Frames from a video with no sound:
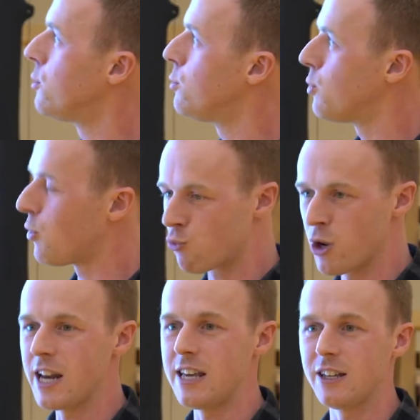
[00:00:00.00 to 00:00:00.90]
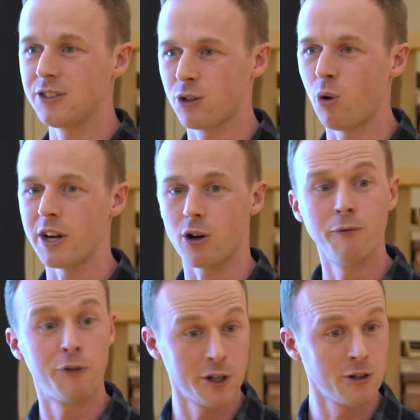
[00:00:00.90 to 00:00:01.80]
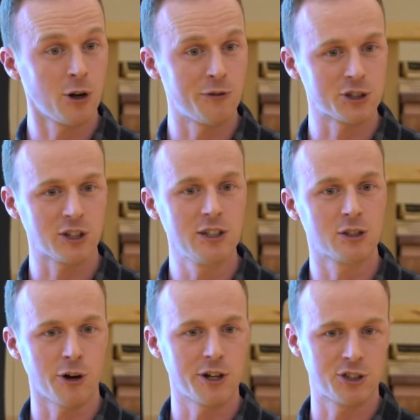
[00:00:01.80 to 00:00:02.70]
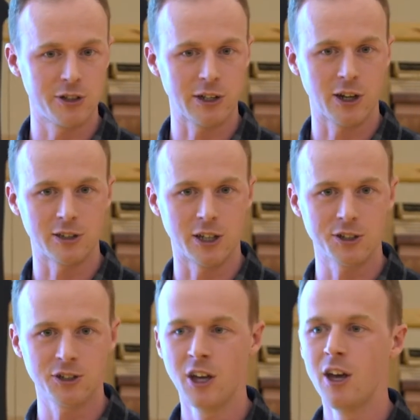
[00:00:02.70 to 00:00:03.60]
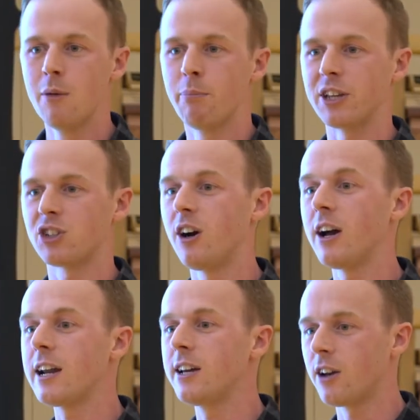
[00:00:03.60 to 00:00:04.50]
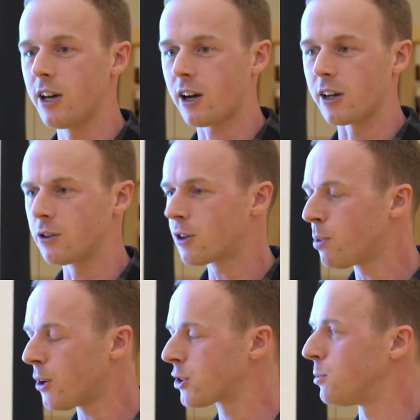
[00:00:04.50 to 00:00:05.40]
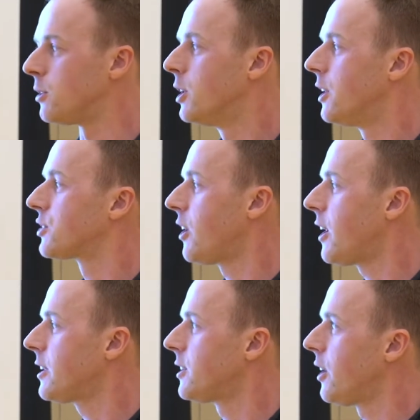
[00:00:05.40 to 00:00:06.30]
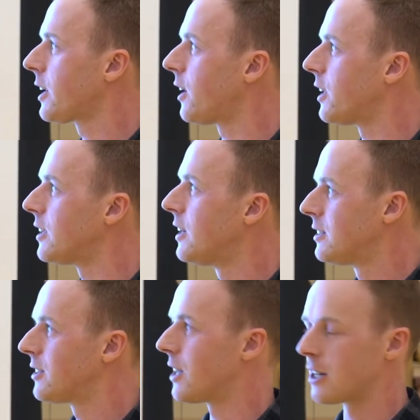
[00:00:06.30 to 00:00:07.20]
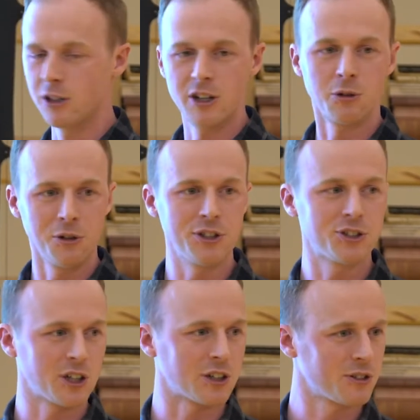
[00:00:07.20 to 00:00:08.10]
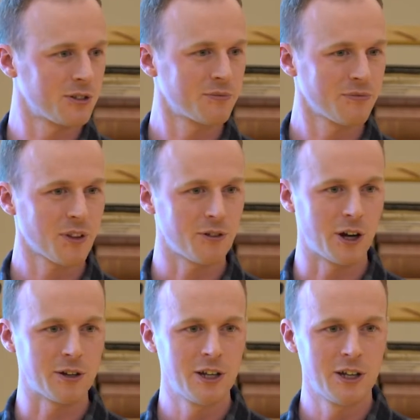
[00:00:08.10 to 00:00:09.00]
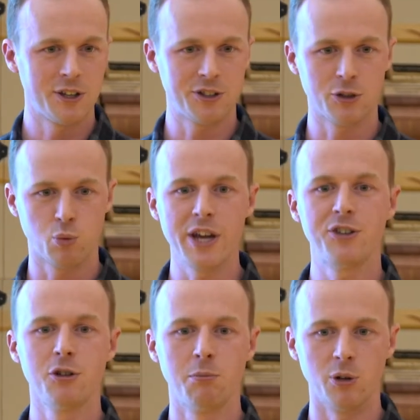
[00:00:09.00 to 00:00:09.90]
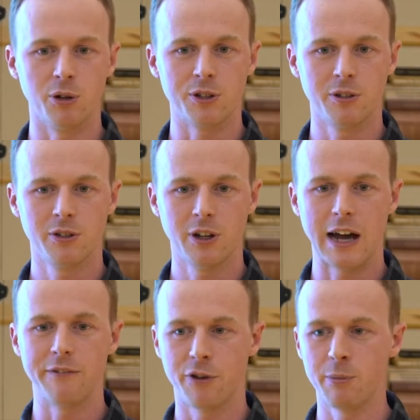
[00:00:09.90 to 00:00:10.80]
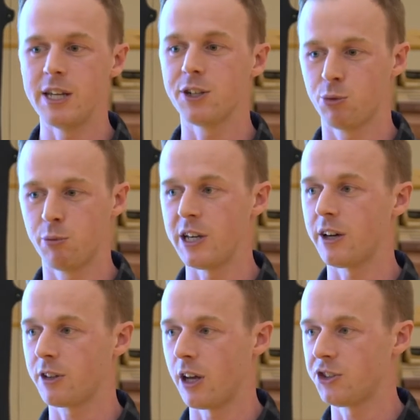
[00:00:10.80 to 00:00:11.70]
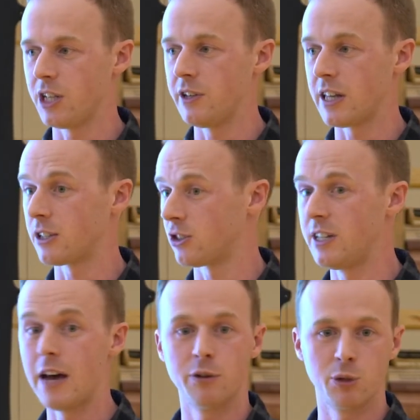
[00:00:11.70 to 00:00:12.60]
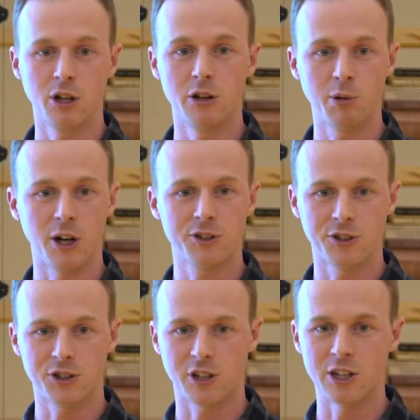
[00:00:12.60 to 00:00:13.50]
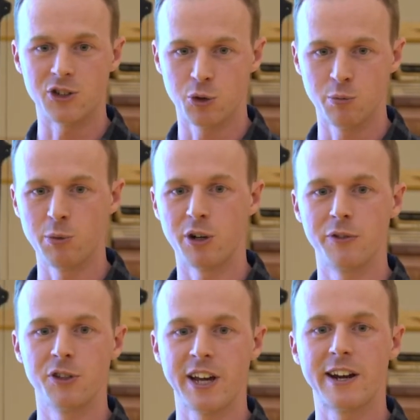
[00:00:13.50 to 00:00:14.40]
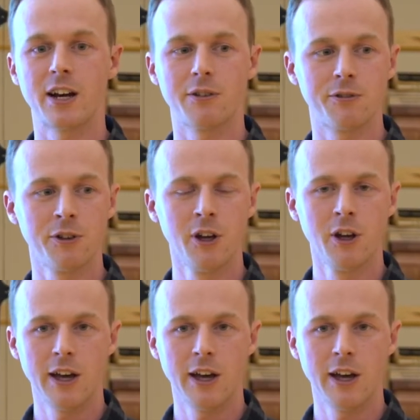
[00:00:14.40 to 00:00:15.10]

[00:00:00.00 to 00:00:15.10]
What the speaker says: who really is quite confident, obviously, to write a CV like this, but it's highly unlikely, not impossible, it's highly unlikely that they're good at all these things, right? This is way too broad. And for me, this would be a CV that just never would go past this stage. This would be one of those 8 out of